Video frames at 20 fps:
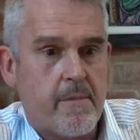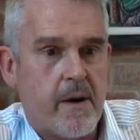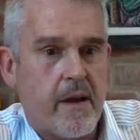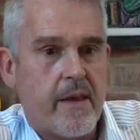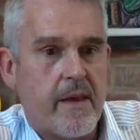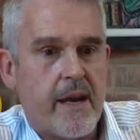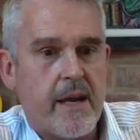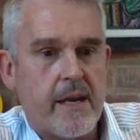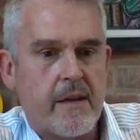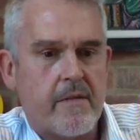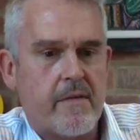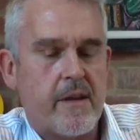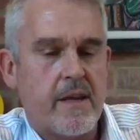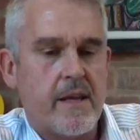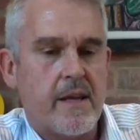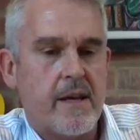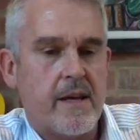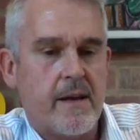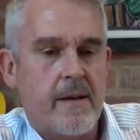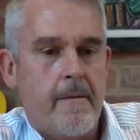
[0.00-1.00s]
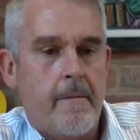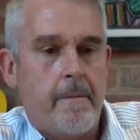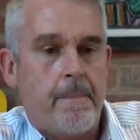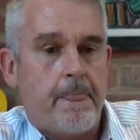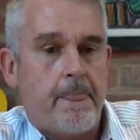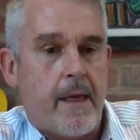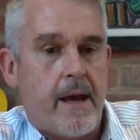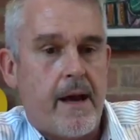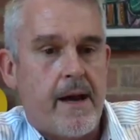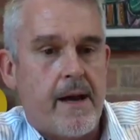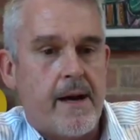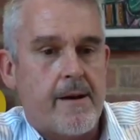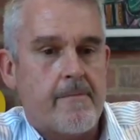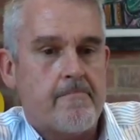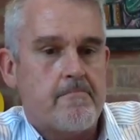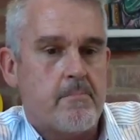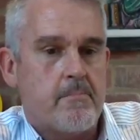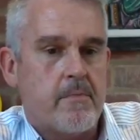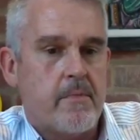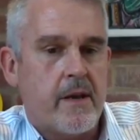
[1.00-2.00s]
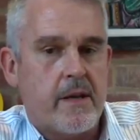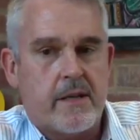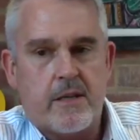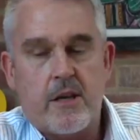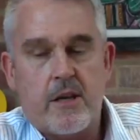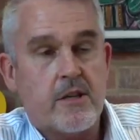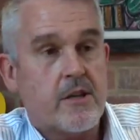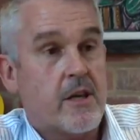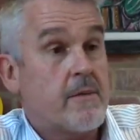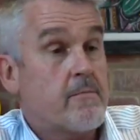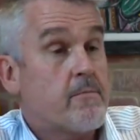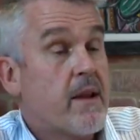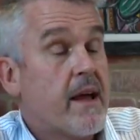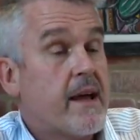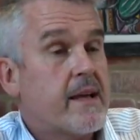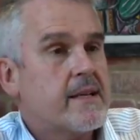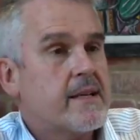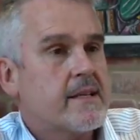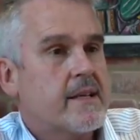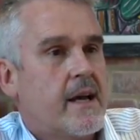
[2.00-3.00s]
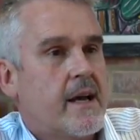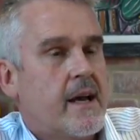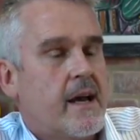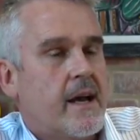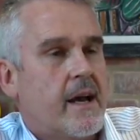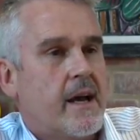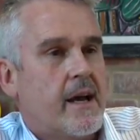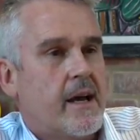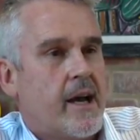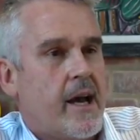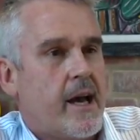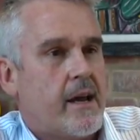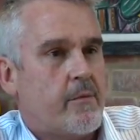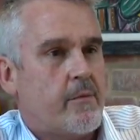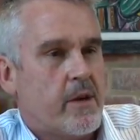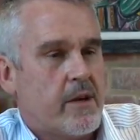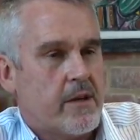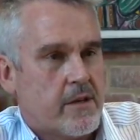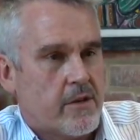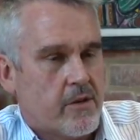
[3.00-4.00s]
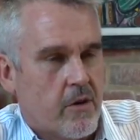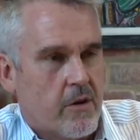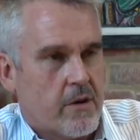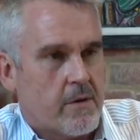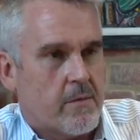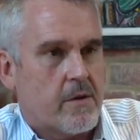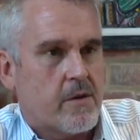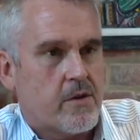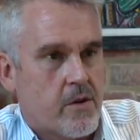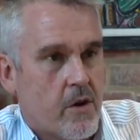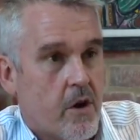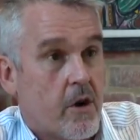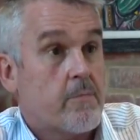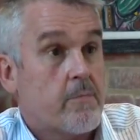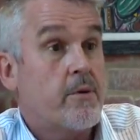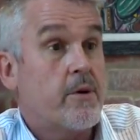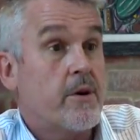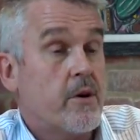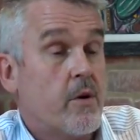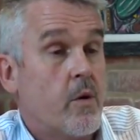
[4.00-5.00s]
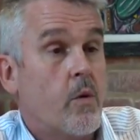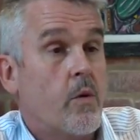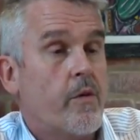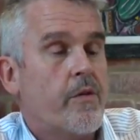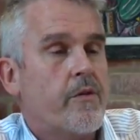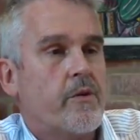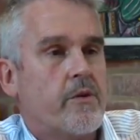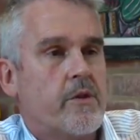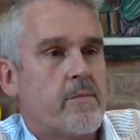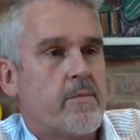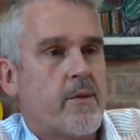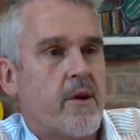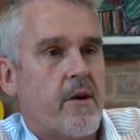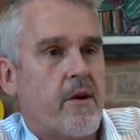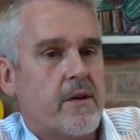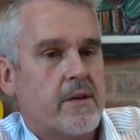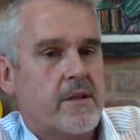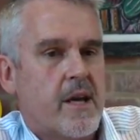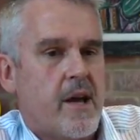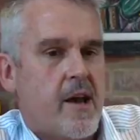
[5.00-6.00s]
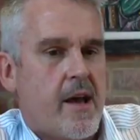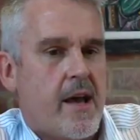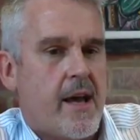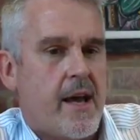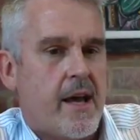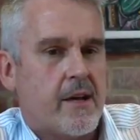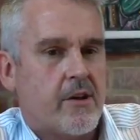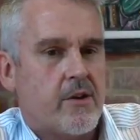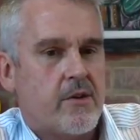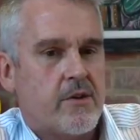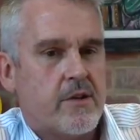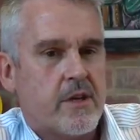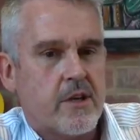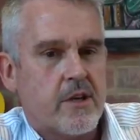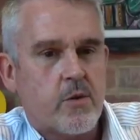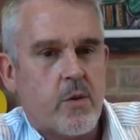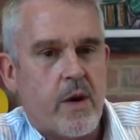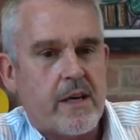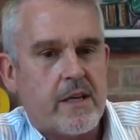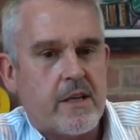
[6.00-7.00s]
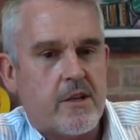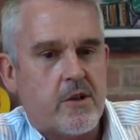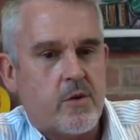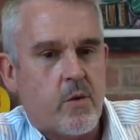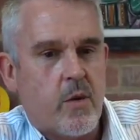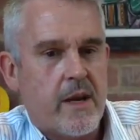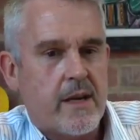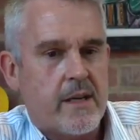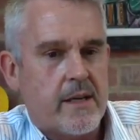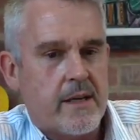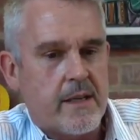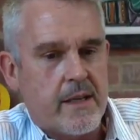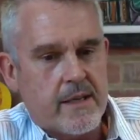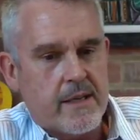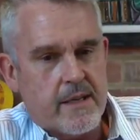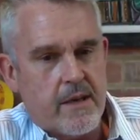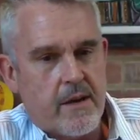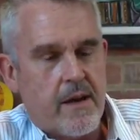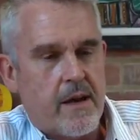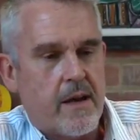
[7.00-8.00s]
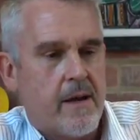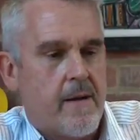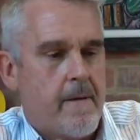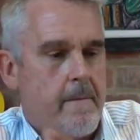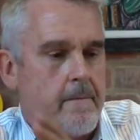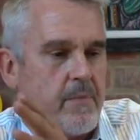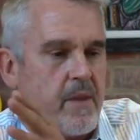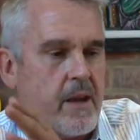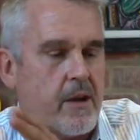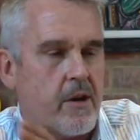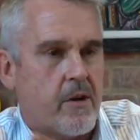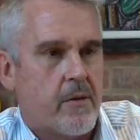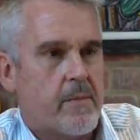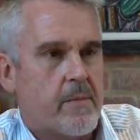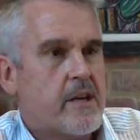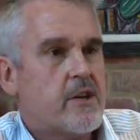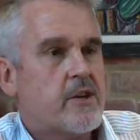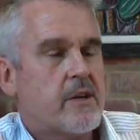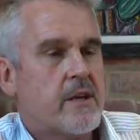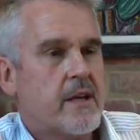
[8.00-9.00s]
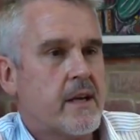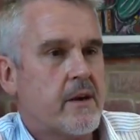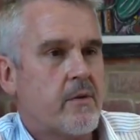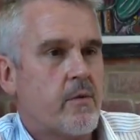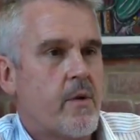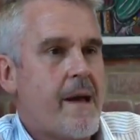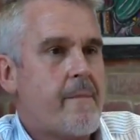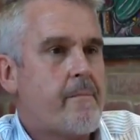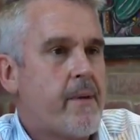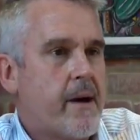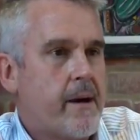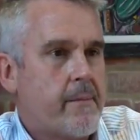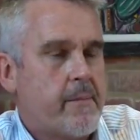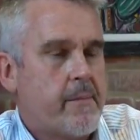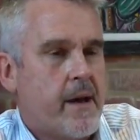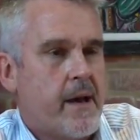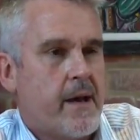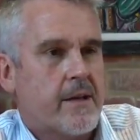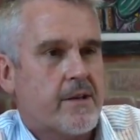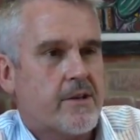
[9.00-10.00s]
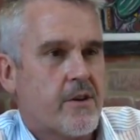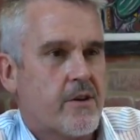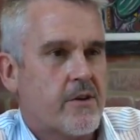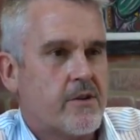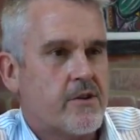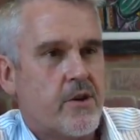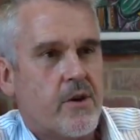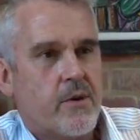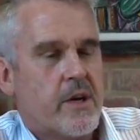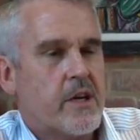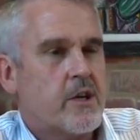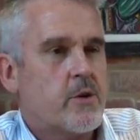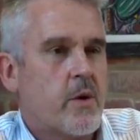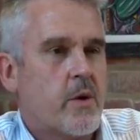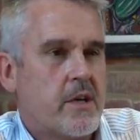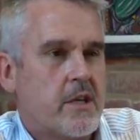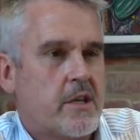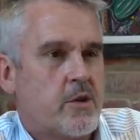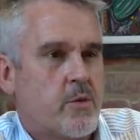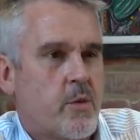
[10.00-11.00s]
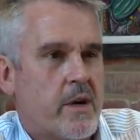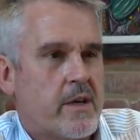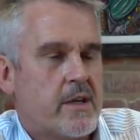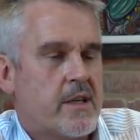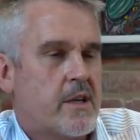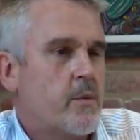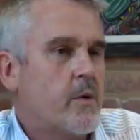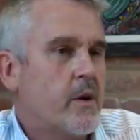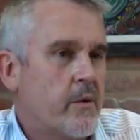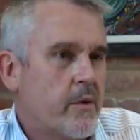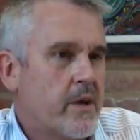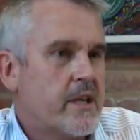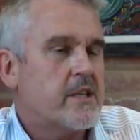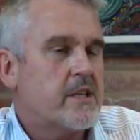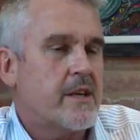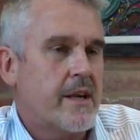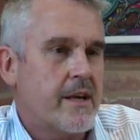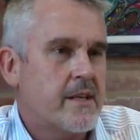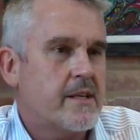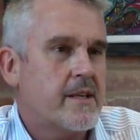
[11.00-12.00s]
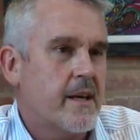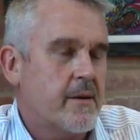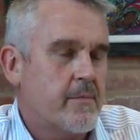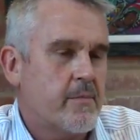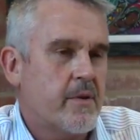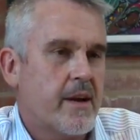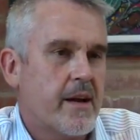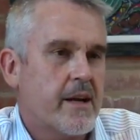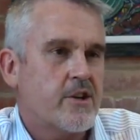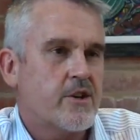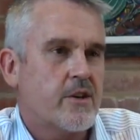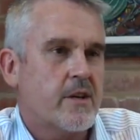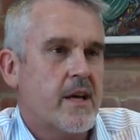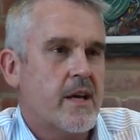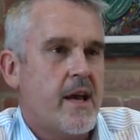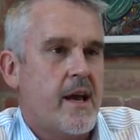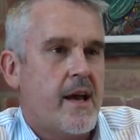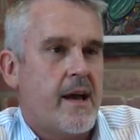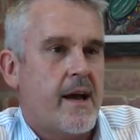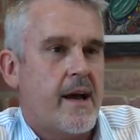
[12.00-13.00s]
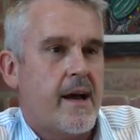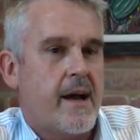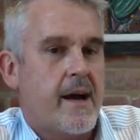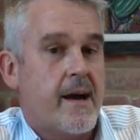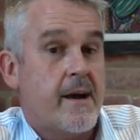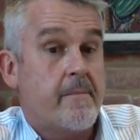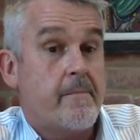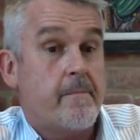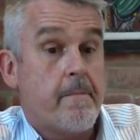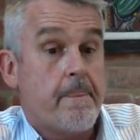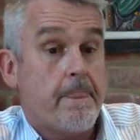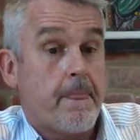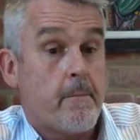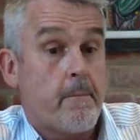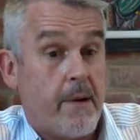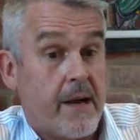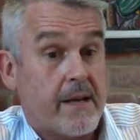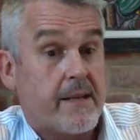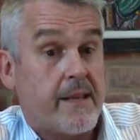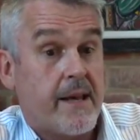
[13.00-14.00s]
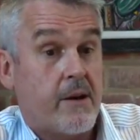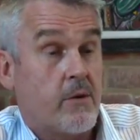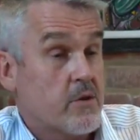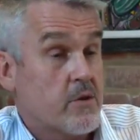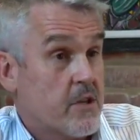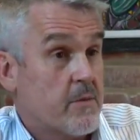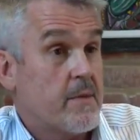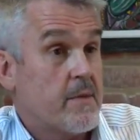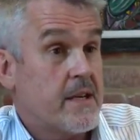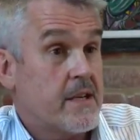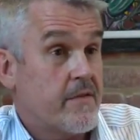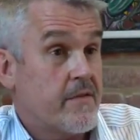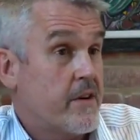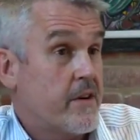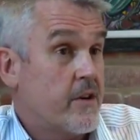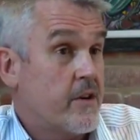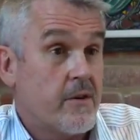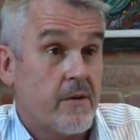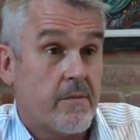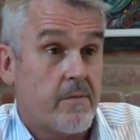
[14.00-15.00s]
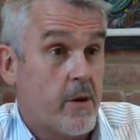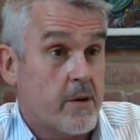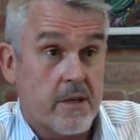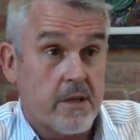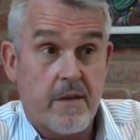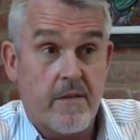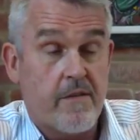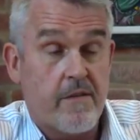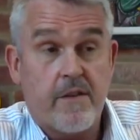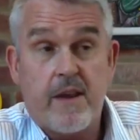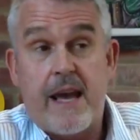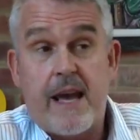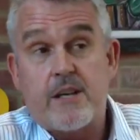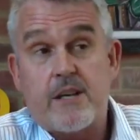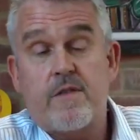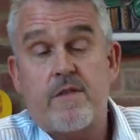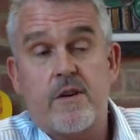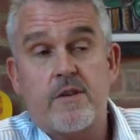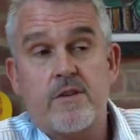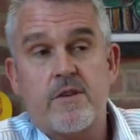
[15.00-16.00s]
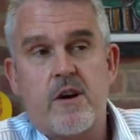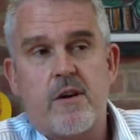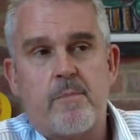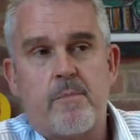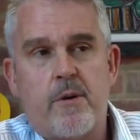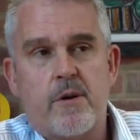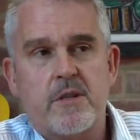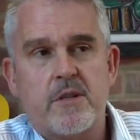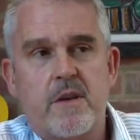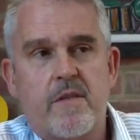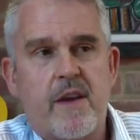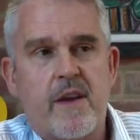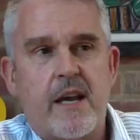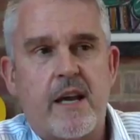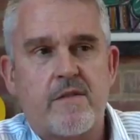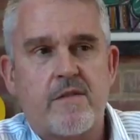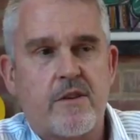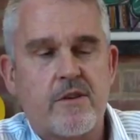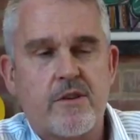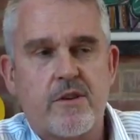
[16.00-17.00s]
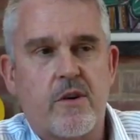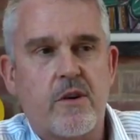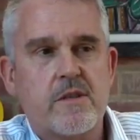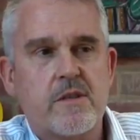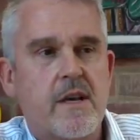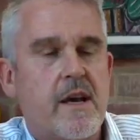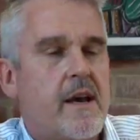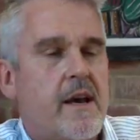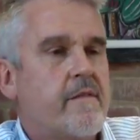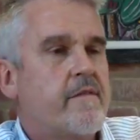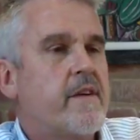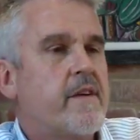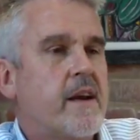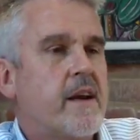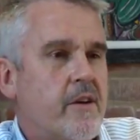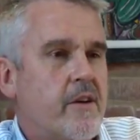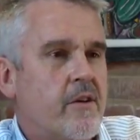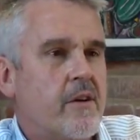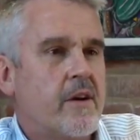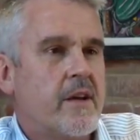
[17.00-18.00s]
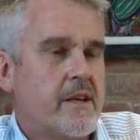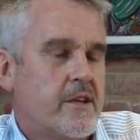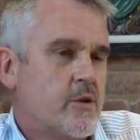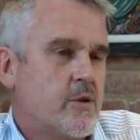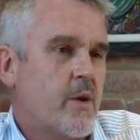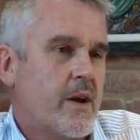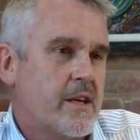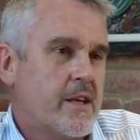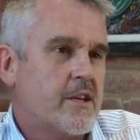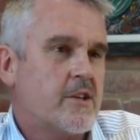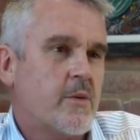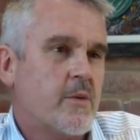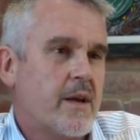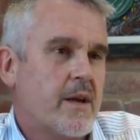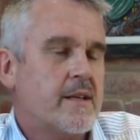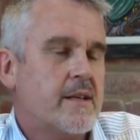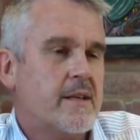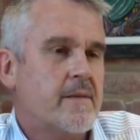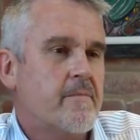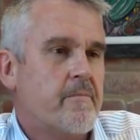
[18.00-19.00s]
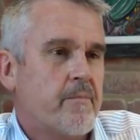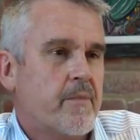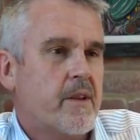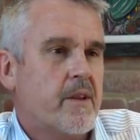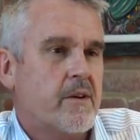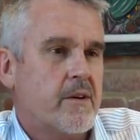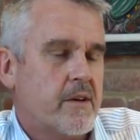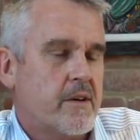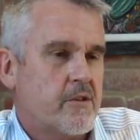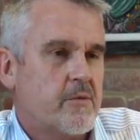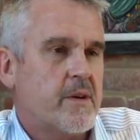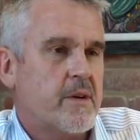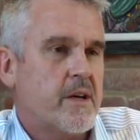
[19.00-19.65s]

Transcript: by the end of the year it's in place, and we start putting ore through the plant. And using 2020, there's a commissioning ramp up. So during 2020 we'll reach steady state production. But that also means very positive cash flow. So our positive cash flow starts fairly early in 2020, looking to